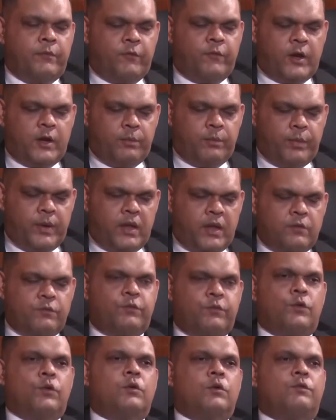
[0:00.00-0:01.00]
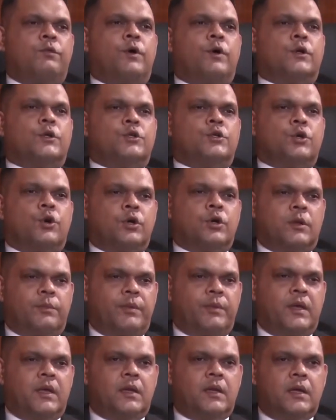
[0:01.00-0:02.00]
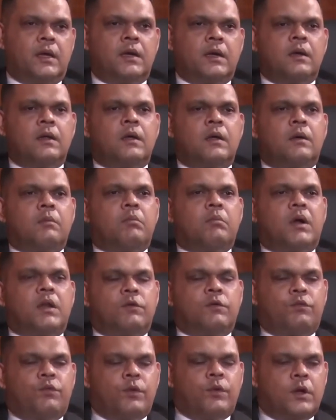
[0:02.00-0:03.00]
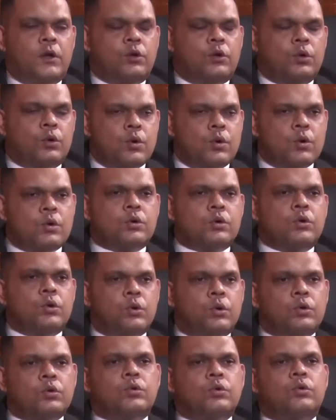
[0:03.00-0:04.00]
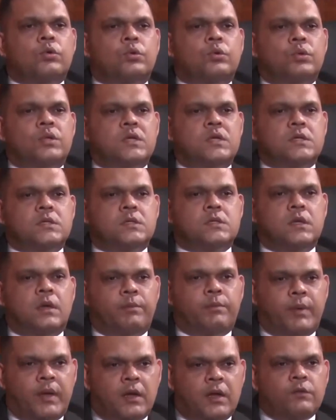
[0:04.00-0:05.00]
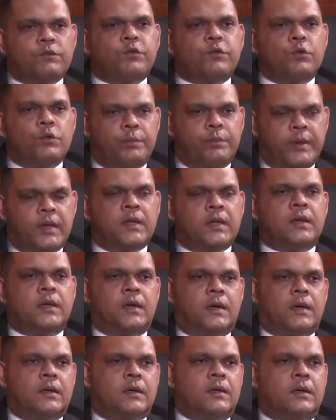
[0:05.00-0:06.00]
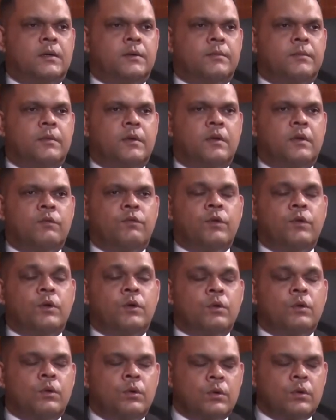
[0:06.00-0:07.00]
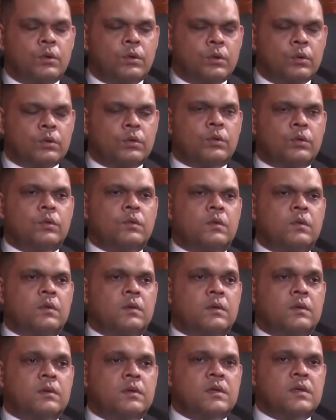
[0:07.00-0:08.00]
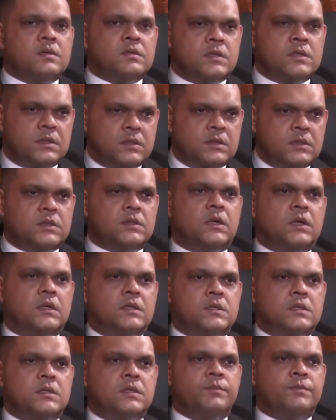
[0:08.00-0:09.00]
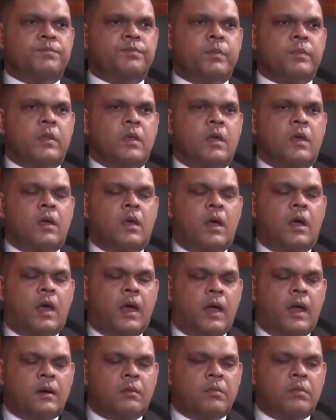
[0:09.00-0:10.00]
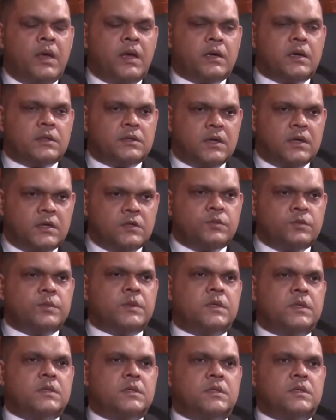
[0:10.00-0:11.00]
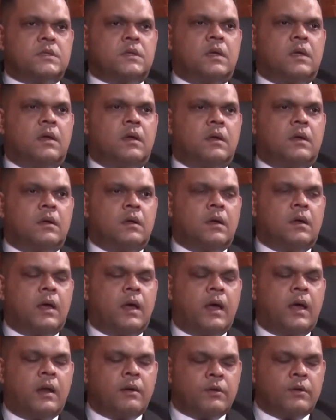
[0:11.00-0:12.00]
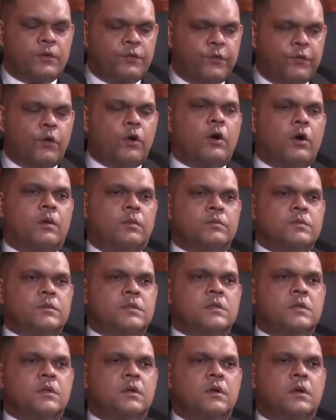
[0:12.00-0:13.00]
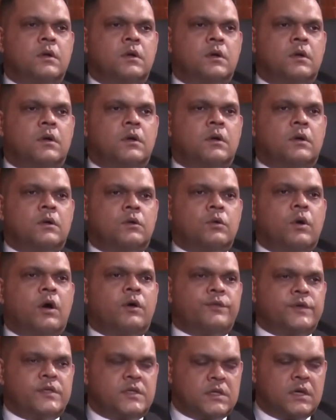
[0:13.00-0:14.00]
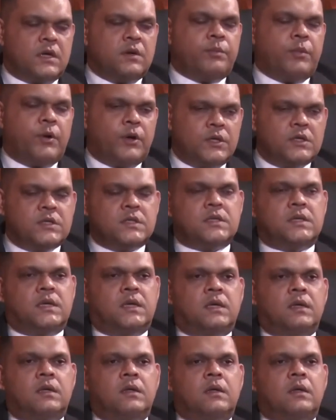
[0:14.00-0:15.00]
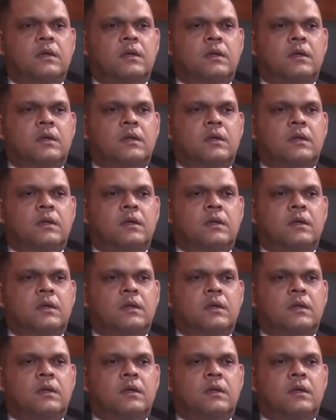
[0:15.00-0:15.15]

very painful for a shorter period, but if we don't go through this painful period, if we don't go through these decisions and make adjustments and reforms to our fiscal policy,